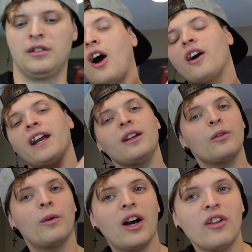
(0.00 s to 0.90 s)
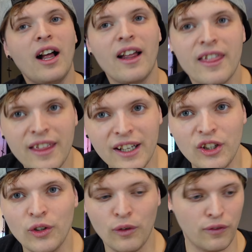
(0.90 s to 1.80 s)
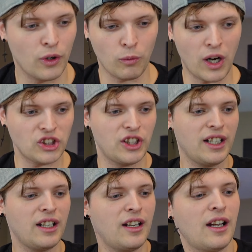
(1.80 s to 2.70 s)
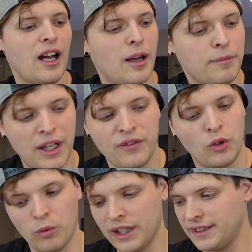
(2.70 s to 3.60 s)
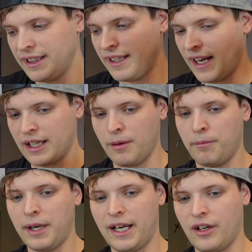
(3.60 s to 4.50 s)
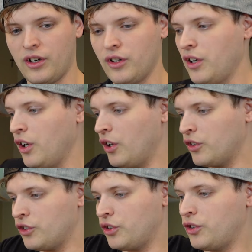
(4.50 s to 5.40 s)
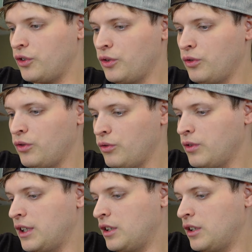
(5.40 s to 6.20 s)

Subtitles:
All right, well, thank you for watching. If you want to see that compared to